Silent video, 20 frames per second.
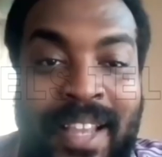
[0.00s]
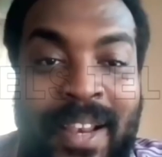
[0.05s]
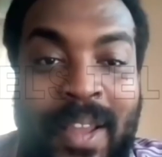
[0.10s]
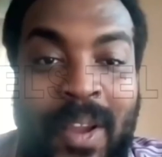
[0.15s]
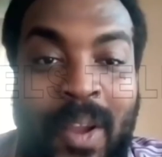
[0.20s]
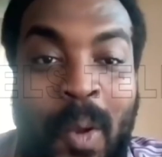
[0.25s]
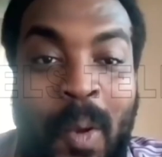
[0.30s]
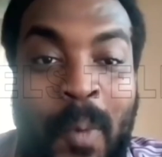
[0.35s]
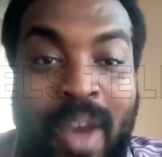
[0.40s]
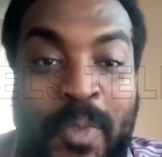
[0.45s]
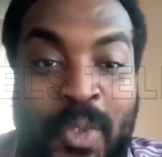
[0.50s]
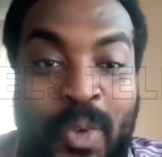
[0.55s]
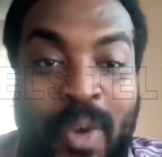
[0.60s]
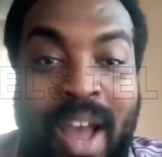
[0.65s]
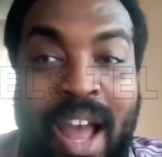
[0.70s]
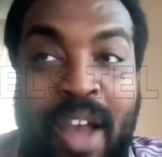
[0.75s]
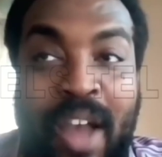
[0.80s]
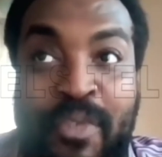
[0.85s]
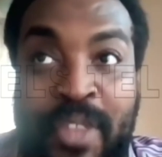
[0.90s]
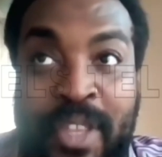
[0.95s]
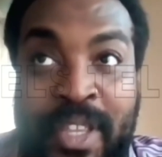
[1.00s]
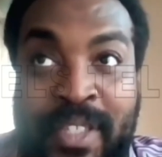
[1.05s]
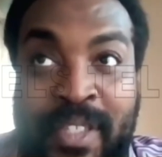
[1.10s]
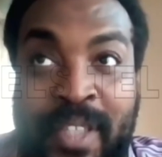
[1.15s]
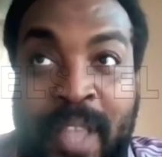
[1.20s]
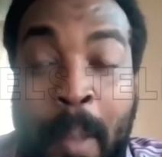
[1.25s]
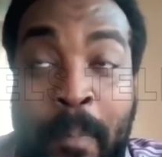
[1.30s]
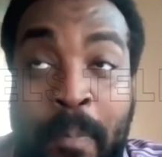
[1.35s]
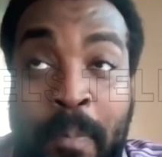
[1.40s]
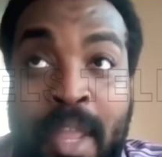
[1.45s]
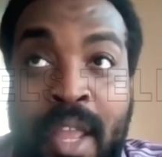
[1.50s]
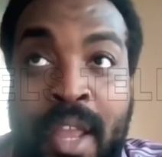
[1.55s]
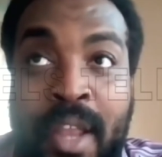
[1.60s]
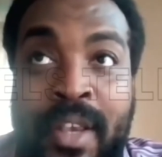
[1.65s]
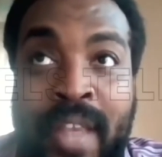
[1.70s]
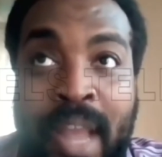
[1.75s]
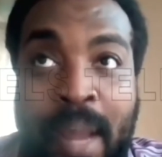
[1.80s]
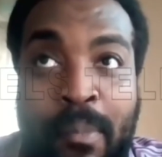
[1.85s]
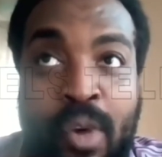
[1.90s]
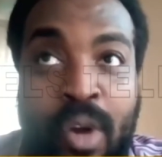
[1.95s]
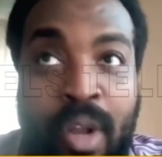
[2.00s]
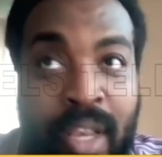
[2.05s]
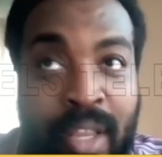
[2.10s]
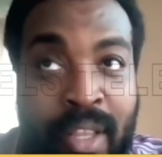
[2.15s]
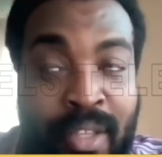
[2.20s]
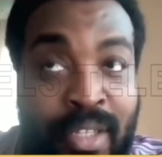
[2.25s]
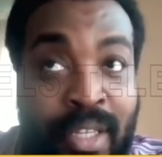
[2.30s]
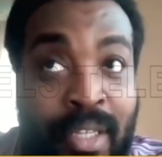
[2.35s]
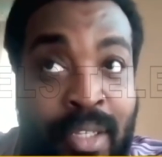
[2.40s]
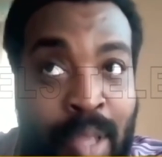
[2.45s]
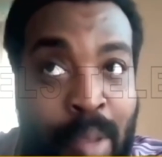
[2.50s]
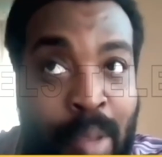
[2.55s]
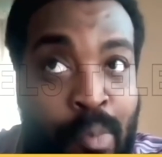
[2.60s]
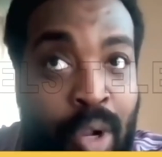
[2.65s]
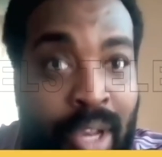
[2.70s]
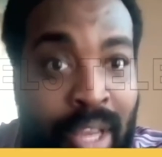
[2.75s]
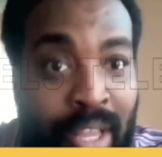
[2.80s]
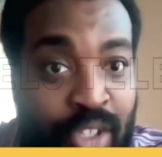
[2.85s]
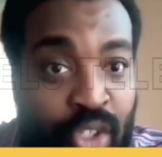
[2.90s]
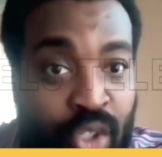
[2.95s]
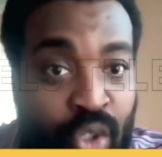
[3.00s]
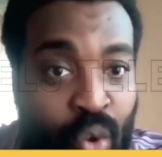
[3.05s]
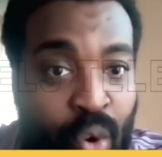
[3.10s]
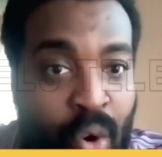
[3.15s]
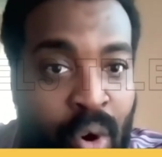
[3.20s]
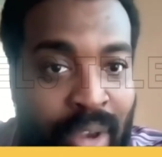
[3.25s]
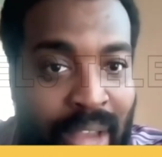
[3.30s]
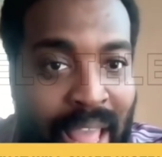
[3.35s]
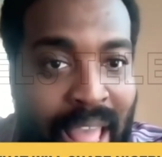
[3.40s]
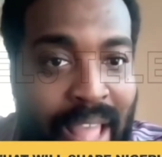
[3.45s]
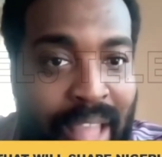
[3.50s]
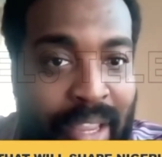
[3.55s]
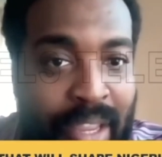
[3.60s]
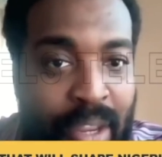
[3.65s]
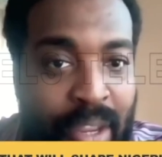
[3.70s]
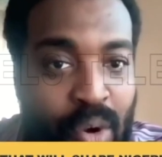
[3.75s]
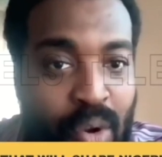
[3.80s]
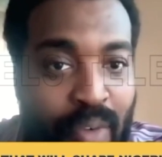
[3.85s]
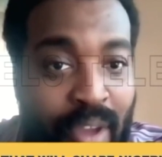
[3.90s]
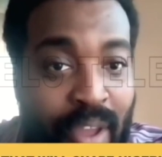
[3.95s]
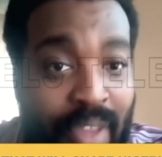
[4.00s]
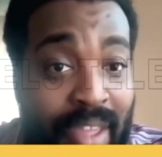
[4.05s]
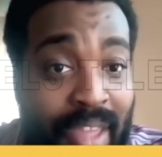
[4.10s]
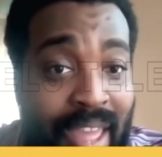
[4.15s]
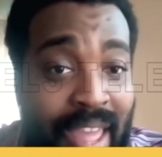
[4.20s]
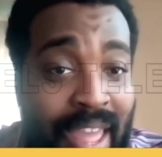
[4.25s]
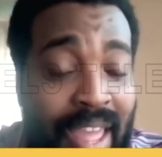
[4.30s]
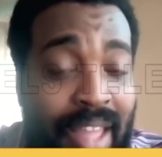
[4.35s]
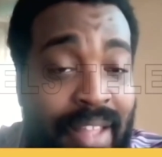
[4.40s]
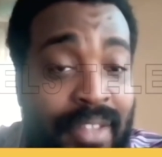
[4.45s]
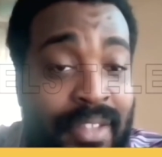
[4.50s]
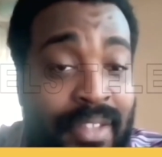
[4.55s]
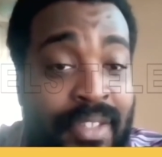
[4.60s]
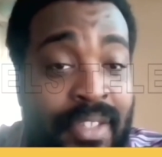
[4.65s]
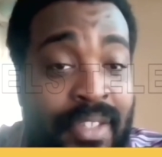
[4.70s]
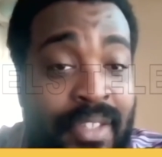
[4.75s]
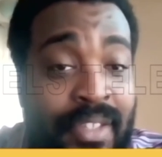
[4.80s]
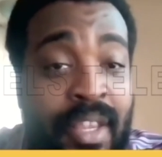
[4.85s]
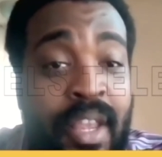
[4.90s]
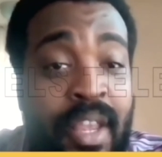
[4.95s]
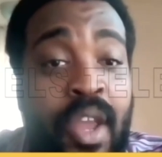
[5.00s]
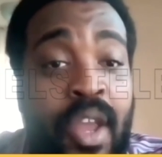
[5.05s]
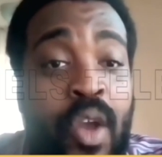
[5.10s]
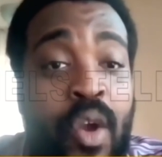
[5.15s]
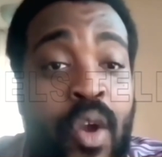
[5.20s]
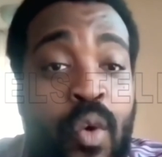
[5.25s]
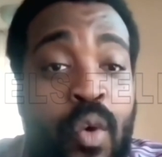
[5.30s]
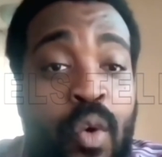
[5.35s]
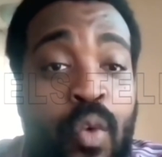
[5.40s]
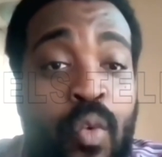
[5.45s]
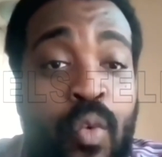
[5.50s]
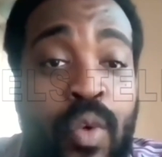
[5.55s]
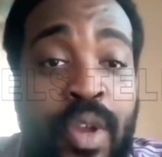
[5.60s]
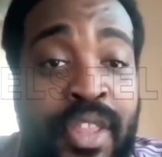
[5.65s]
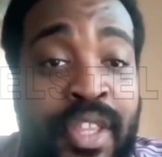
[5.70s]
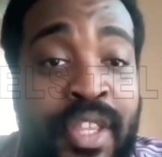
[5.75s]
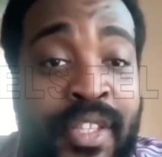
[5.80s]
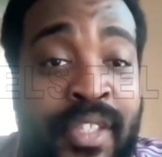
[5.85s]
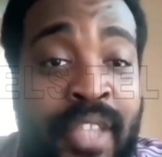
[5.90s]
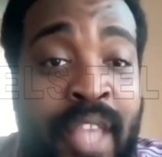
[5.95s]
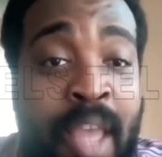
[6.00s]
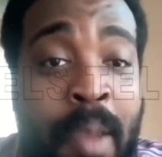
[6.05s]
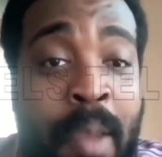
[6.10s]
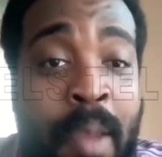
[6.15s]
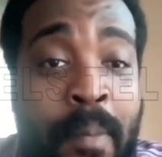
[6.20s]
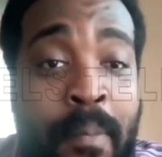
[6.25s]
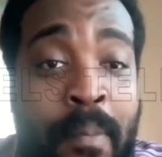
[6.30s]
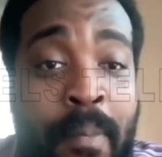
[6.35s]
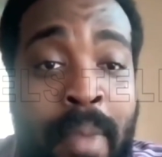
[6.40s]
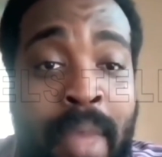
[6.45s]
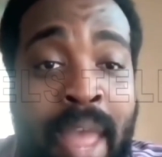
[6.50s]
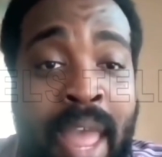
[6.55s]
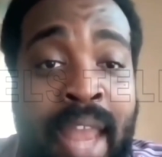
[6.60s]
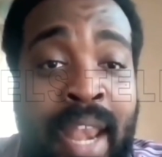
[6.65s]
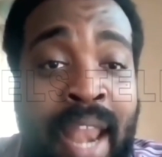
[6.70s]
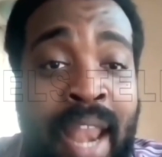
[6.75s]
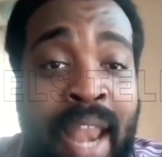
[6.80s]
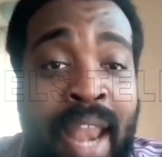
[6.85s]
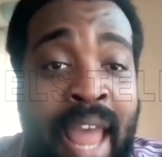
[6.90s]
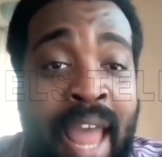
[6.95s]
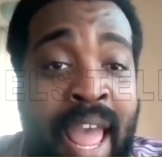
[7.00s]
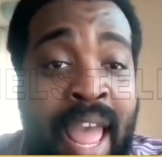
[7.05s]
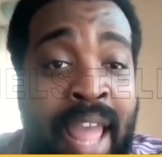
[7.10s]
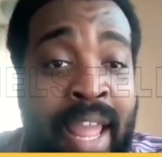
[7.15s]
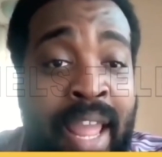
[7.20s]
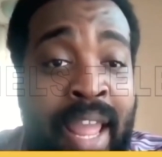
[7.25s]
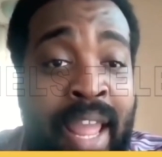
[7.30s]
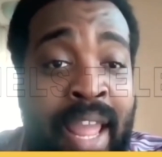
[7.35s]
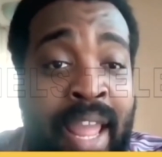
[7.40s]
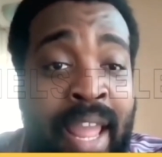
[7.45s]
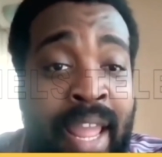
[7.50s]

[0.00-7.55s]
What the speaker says: and telecoms, you have this Damocles sword hanging over their heads with this NIN